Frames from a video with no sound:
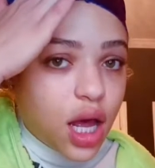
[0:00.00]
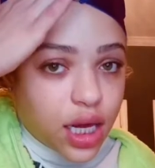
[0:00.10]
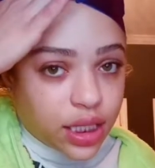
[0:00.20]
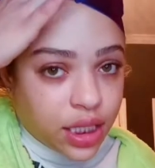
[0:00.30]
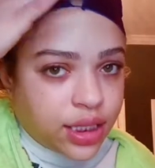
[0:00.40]

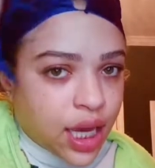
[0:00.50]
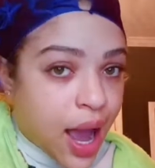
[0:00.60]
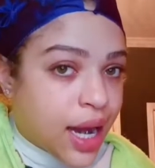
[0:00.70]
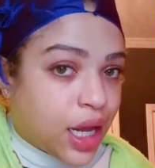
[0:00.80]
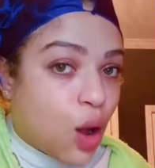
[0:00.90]
this I
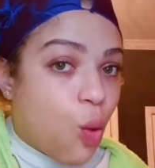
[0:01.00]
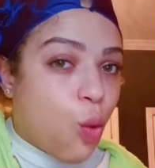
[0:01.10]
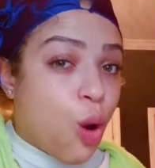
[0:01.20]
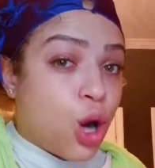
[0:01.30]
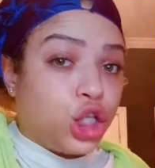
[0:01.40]
gotta get
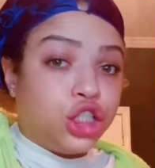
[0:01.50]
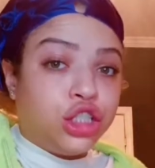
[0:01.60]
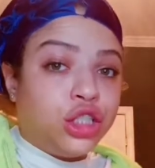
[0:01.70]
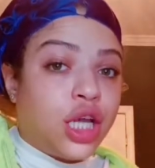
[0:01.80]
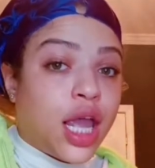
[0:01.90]

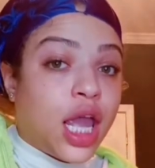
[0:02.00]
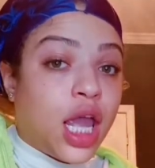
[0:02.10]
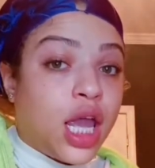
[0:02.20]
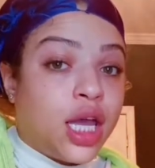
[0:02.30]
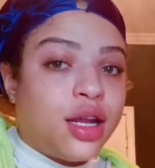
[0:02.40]
washed,
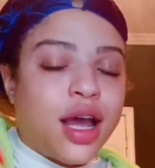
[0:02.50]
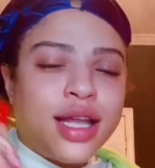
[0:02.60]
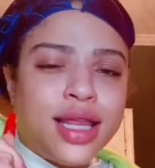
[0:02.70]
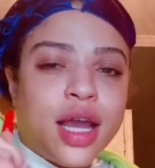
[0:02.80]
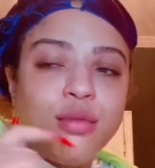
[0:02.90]
and I
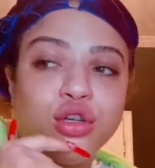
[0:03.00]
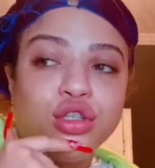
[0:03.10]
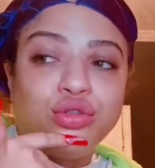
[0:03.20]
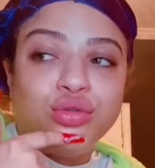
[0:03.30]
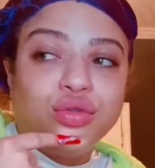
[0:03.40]
think I'm
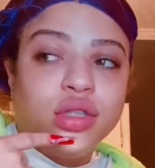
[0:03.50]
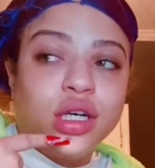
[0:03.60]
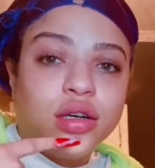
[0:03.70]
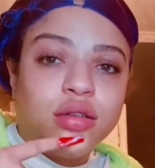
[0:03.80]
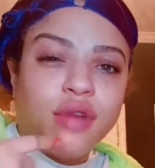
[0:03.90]
gonna do
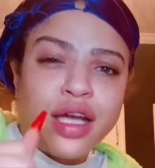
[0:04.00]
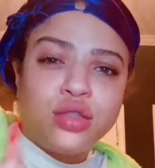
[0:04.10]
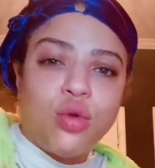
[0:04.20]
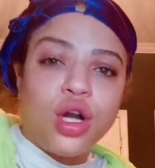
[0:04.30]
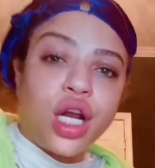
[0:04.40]
the
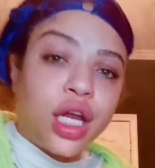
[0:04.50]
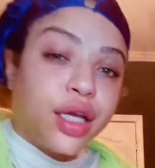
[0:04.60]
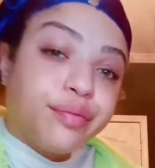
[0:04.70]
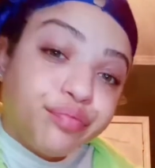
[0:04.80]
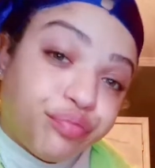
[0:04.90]
rice water
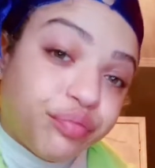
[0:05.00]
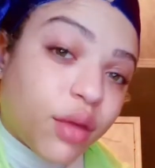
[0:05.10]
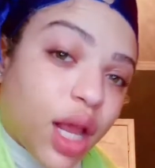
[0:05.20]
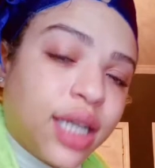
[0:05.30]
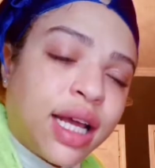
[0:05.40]
again,
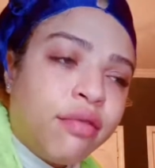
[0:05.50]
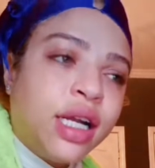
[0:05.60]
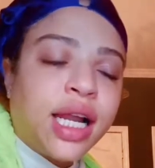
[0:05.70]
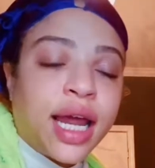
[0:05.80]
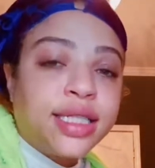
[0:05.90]
because I
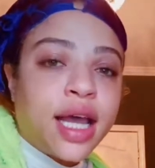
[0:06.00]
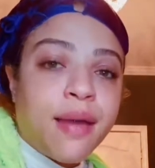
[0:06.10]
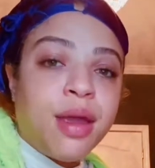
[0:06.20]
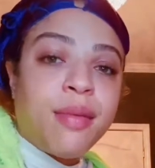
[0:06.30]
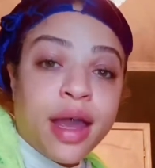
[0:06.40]
really liked how
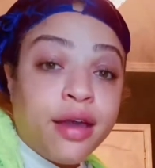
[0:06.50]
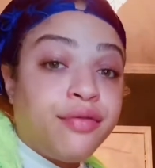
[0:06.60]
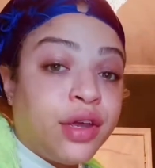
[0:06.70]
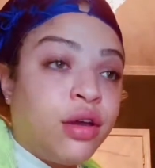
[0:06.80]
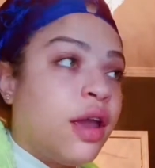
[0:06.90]
it made my hair
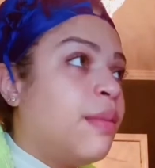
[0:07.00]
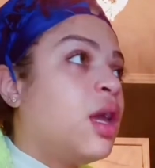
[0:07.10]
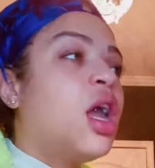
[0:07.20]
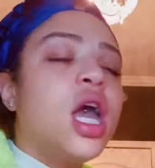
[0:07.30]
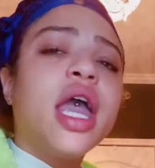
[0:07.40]
feel.
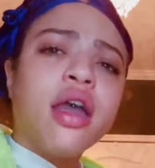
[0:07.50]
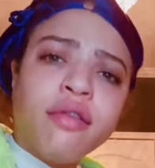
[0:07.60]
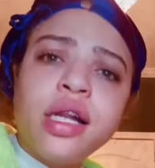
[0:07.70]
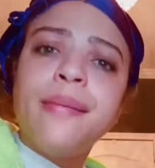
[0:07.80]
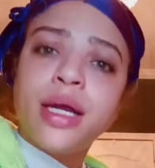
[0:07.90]
It
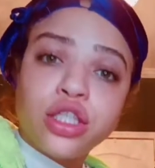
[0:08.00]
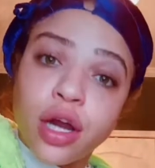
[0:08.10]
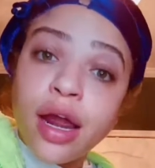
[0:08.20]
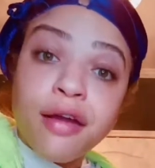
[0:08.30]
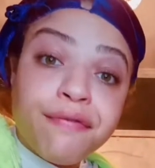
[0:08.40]
really makes your
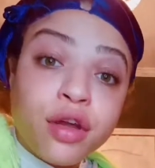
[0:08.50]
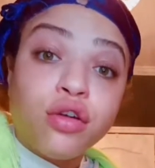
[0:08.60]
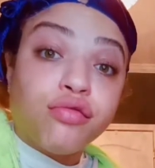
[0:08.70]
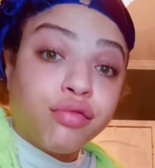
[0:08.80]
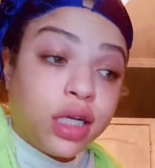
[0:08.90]
hair
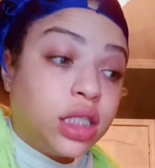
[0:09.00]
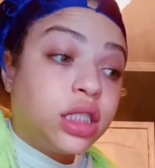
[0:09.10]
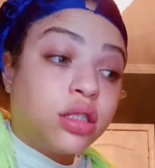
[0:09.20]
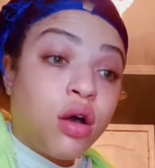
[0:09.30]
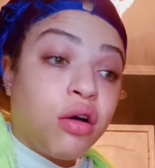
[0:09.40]
feel really
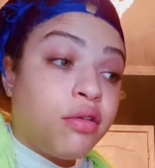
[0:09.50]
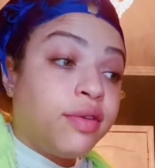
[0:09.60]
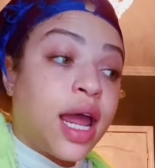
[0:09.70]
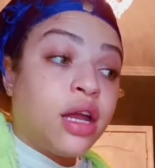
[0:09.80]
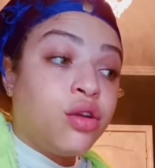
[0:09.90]
soft,
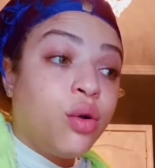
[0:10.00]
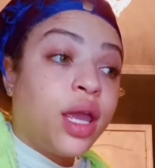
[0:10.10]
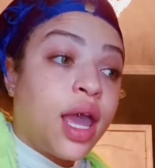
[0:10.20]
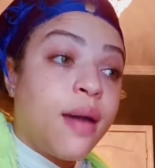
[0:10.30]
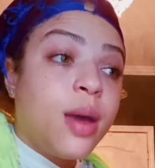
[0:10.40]
like, no
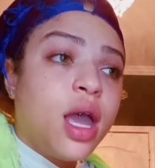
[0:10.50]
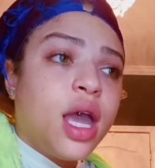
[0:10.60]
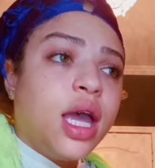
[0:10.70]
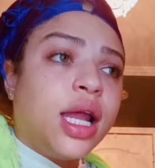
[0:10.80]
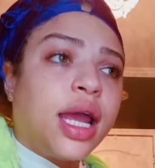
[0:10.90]
cap.
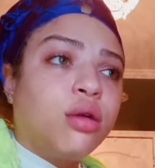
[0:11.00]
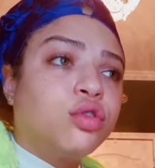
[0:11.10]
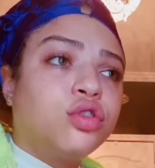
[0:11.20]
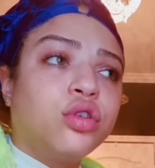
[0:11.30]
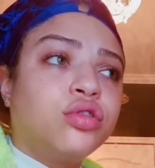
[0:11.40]
Like, it
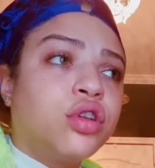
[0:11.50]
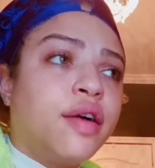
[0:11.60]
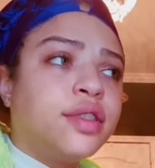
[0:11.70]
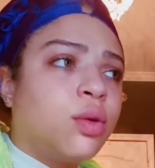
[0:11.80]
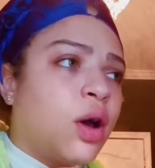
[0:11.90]
was so
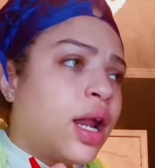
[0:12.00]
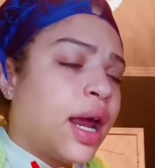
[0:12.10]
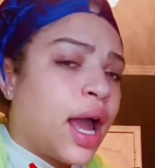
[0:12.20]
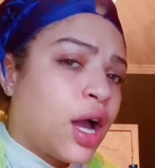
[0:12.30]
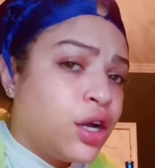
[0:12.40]
soft to where,
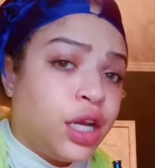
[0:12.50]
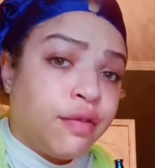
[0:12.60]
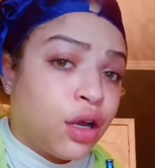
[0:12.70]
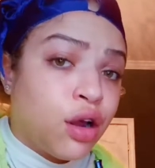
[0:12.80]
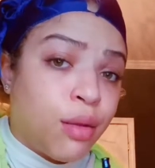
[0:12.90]
like, I couldn't
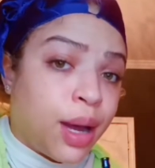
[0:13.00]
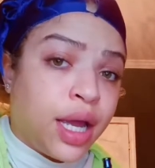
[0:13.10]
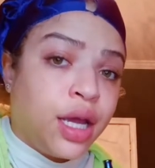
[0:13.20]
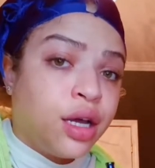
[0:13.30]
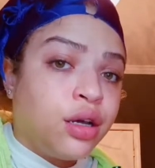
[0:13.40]
even curl my
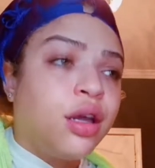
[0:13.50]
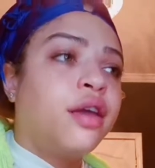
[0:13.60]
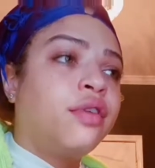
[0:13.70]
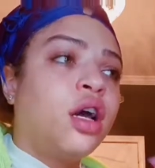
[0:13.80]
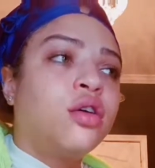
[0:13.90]
hair.
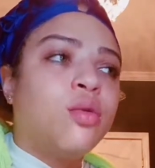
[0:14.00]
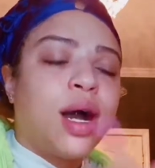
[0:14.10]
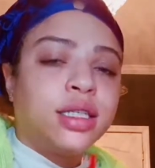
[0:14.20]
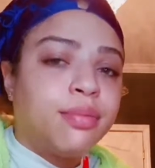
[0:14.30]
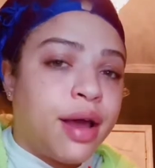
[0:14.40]
If y'all
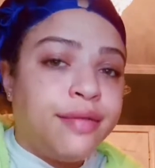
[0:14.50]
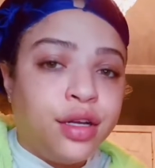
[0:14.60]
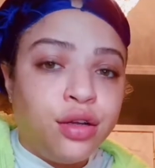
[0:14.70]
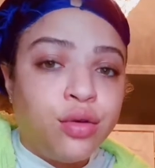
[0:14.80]
watched my video,